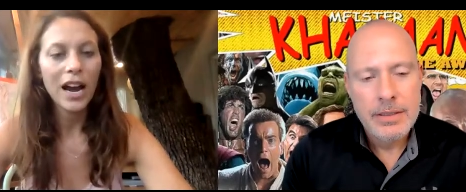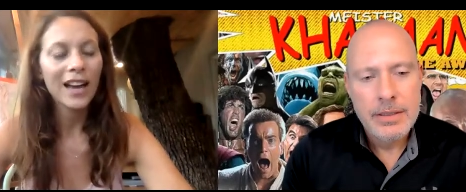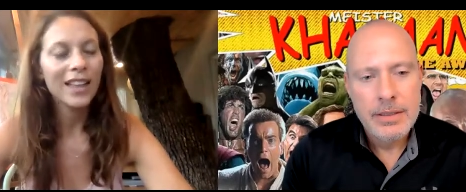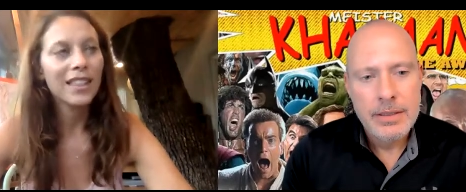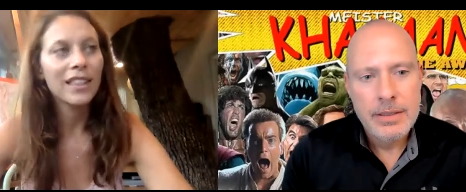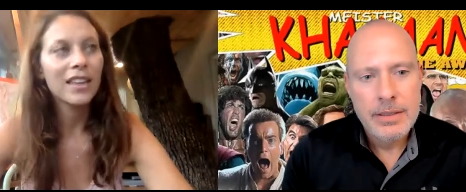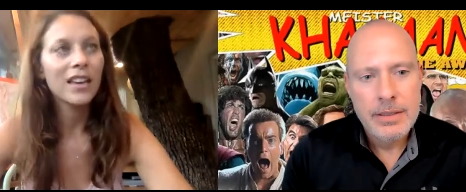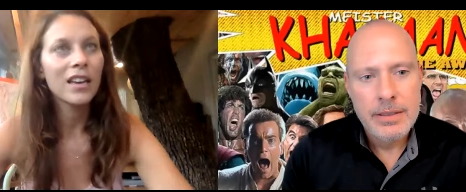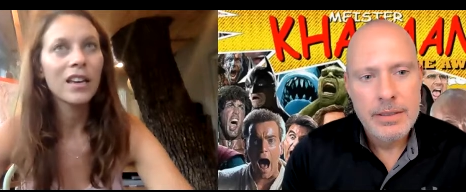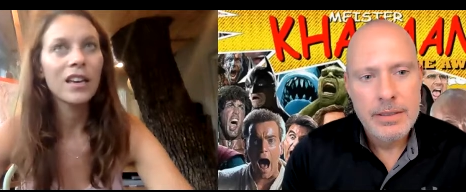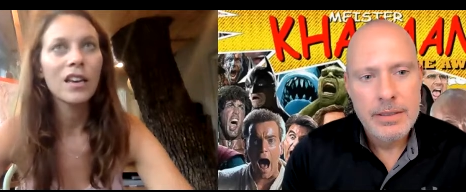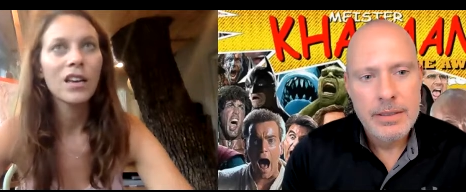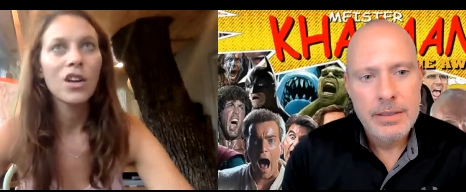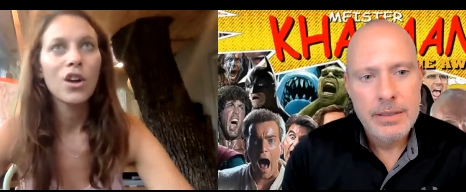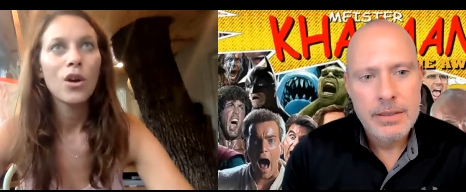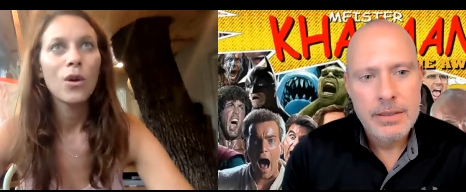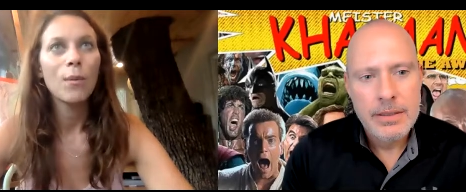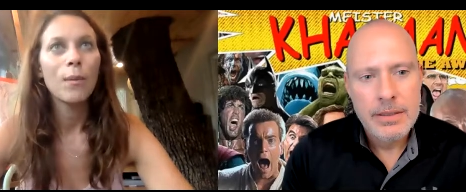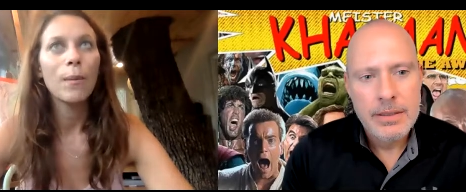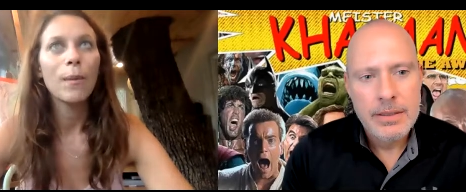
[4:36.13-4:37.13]
Speaker 1: I think
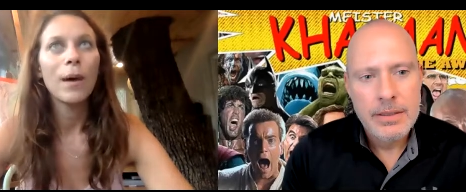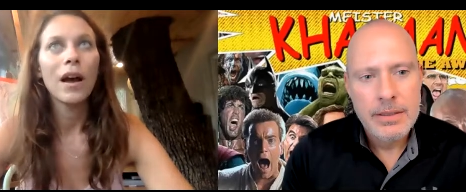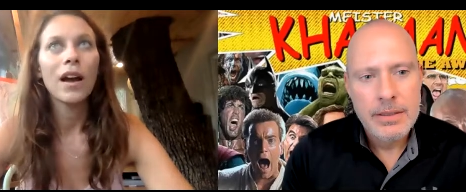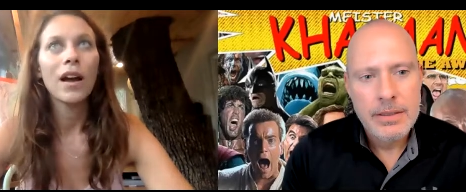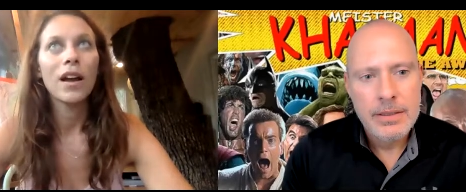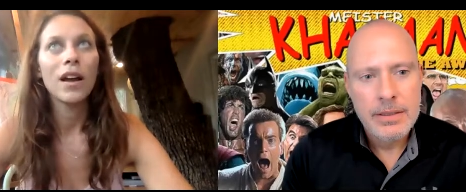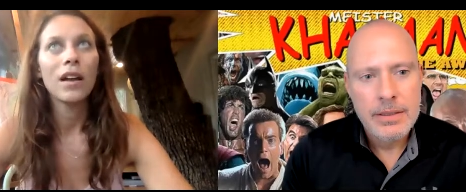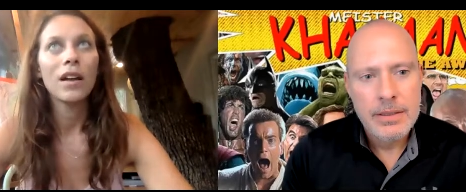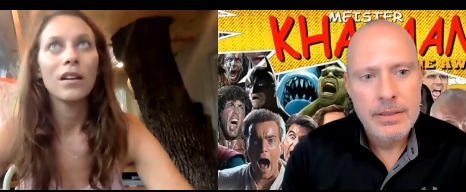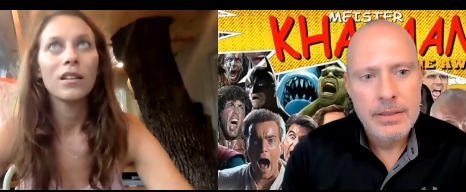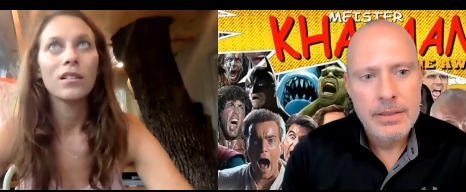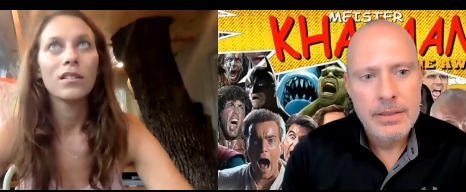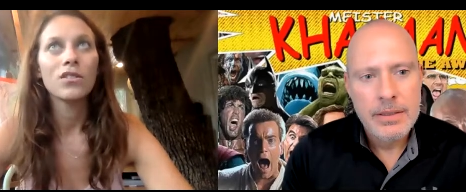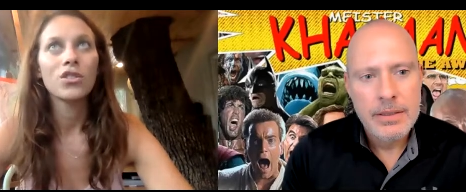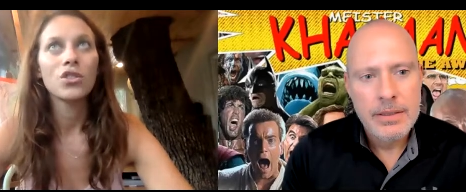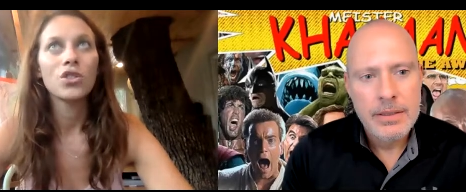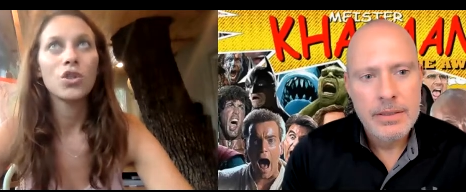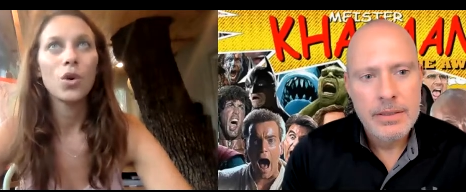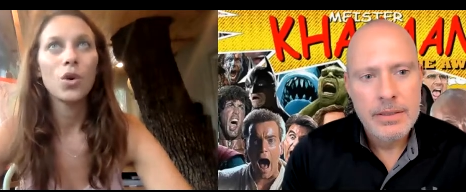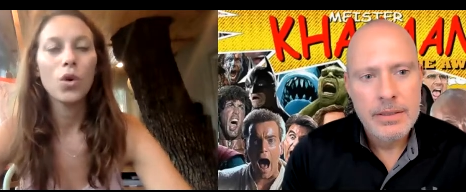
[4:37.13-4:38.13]
my
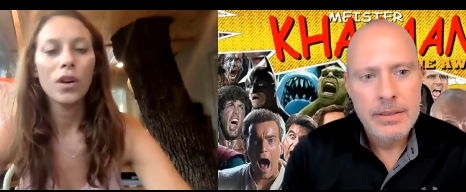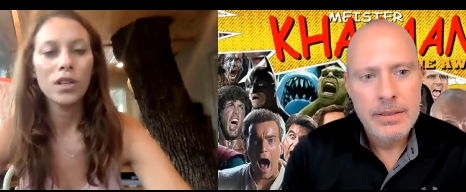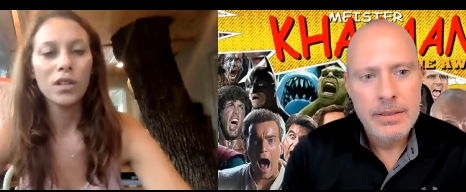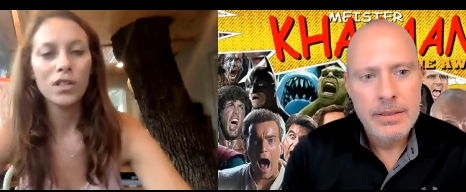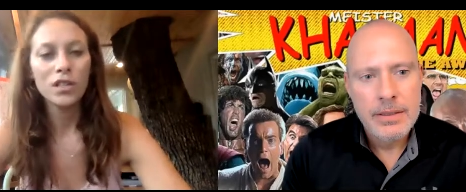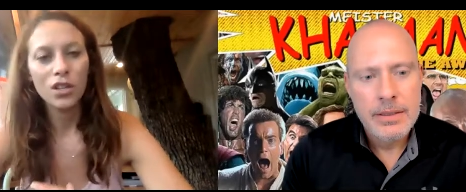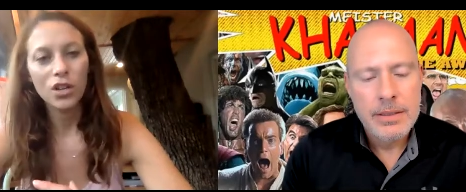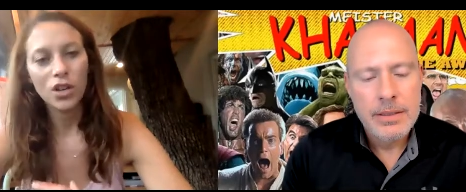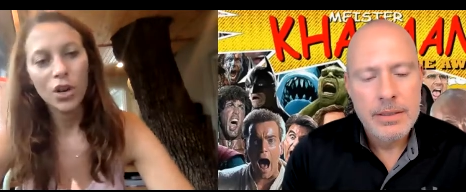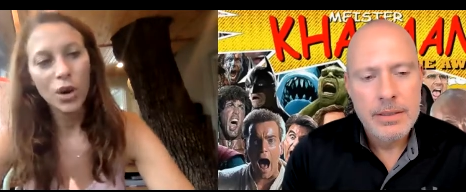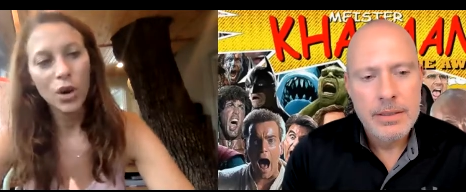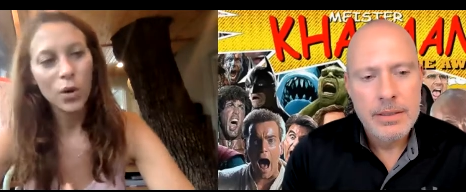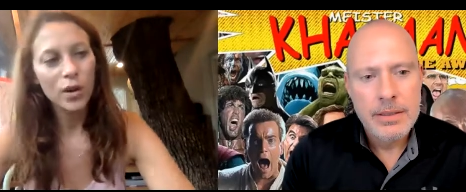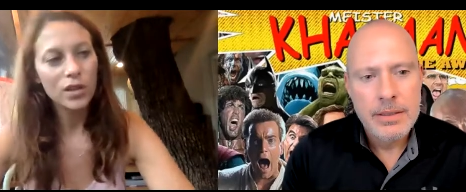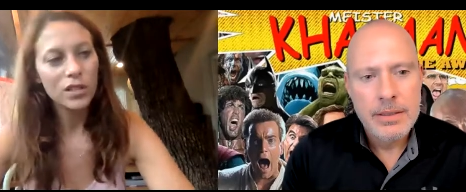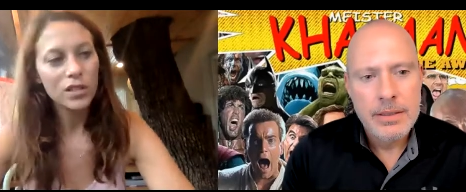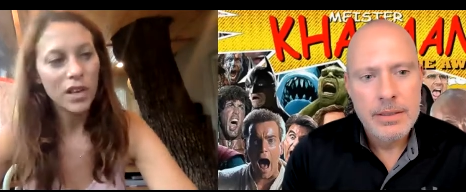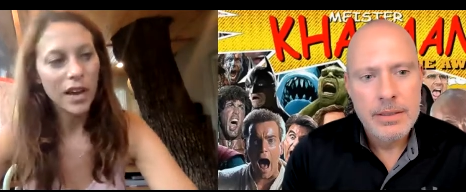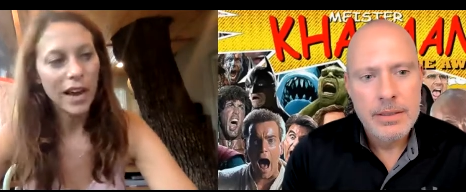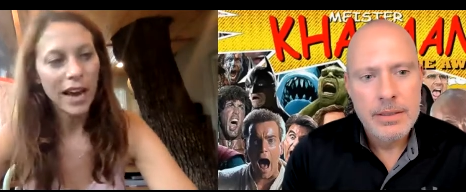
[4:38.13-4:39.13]
choice to go
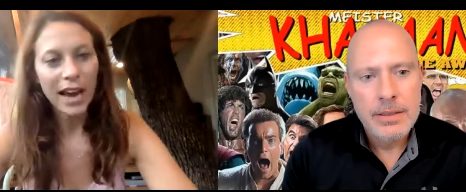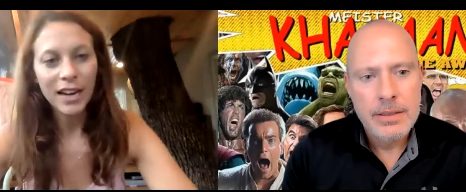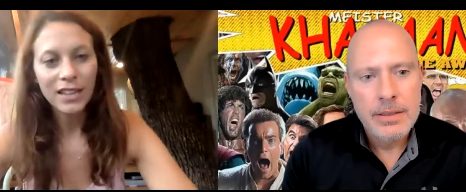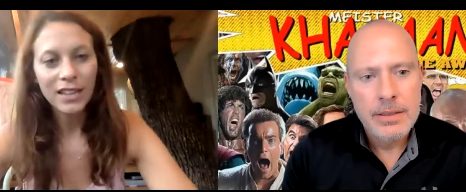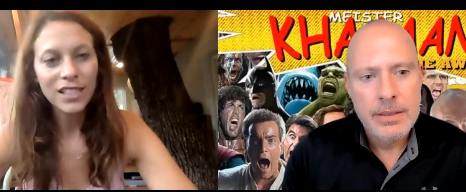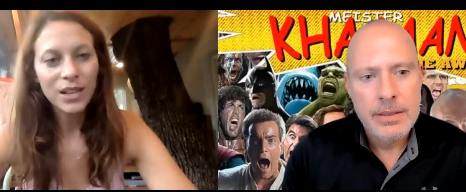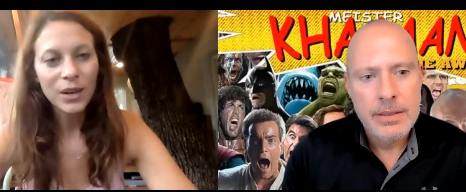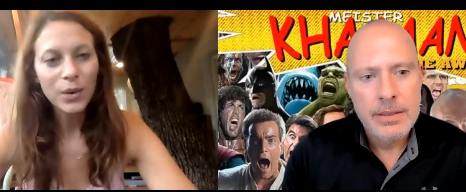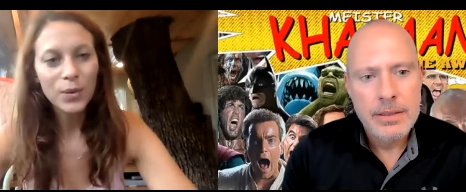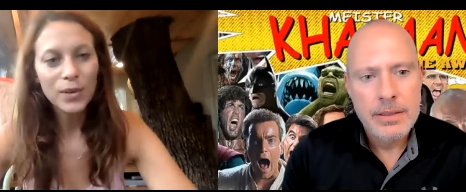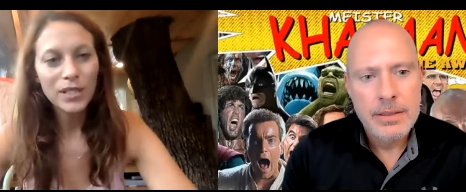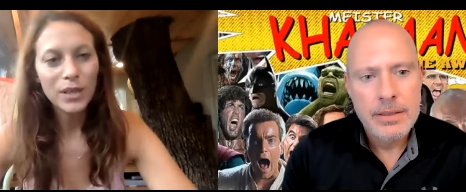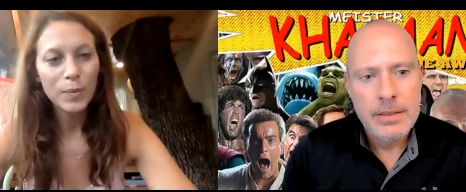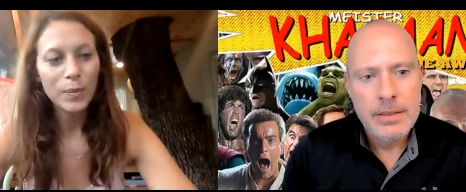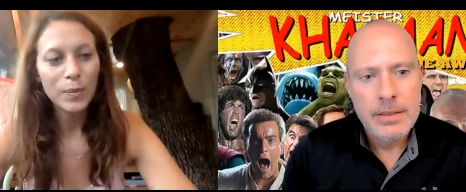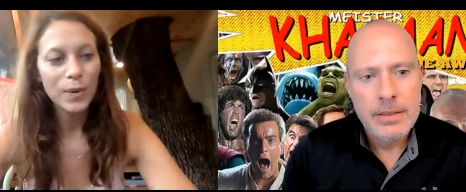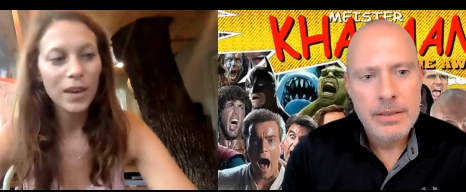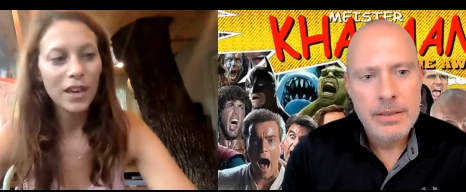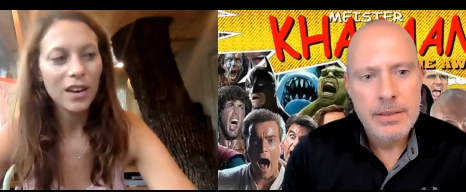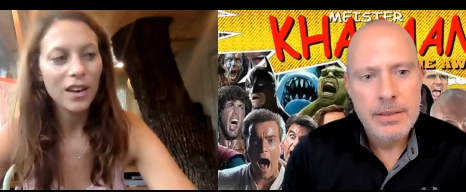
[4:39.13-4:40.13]
into acting was a
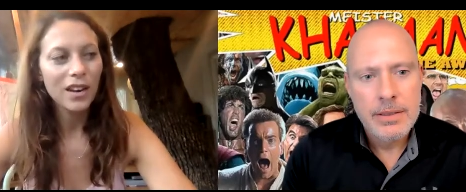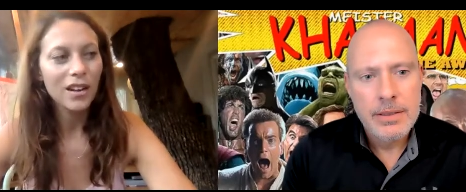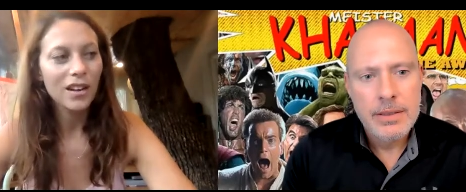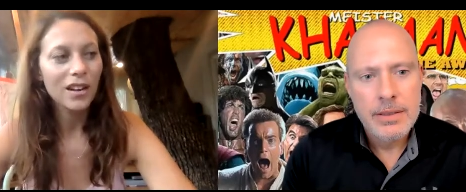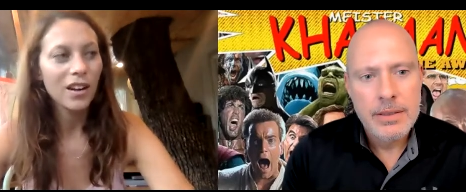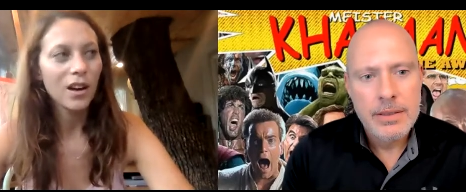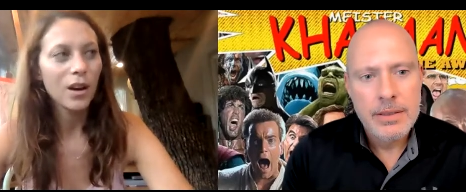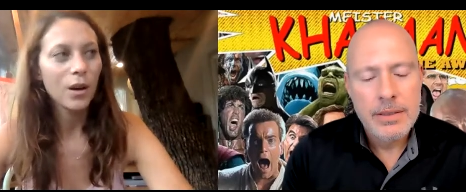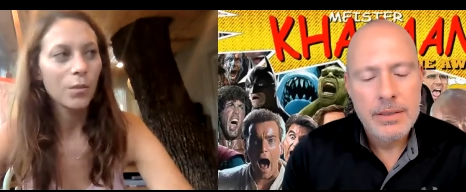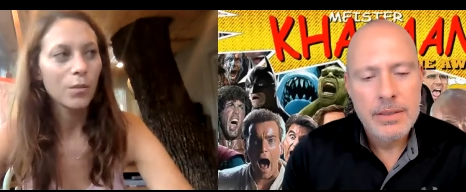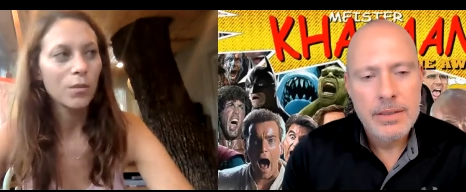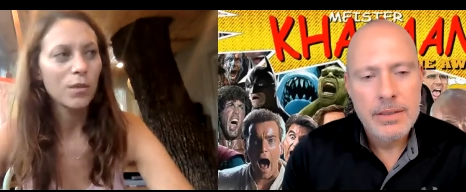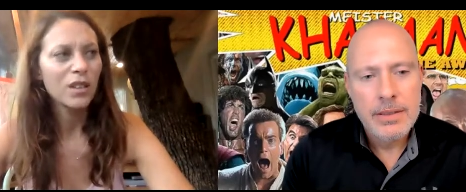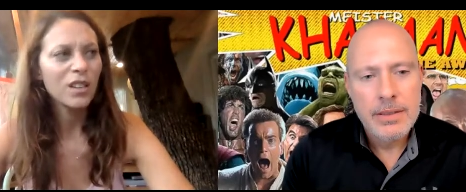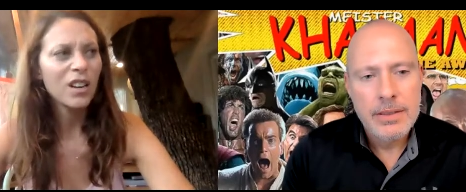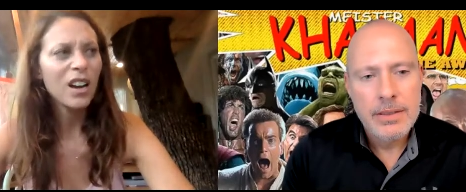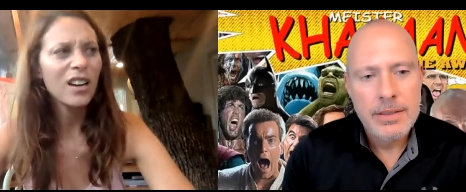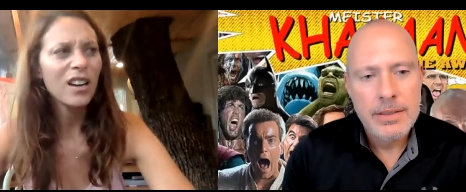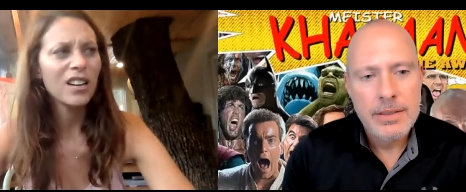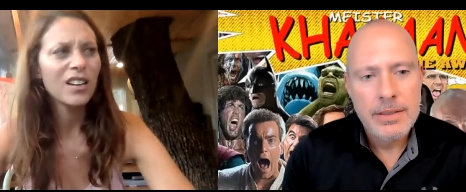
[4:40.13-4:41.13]
bit um,
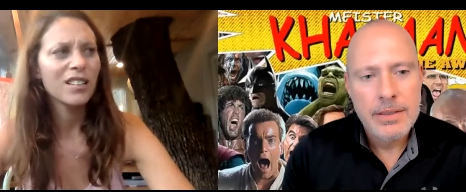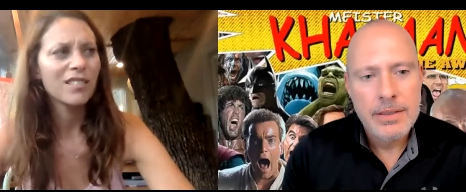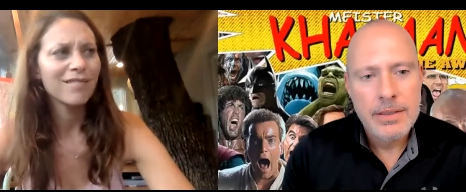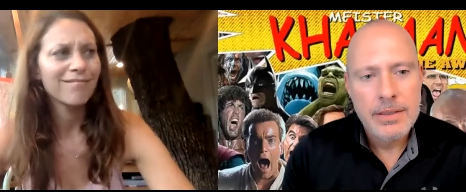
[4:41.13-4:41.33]
not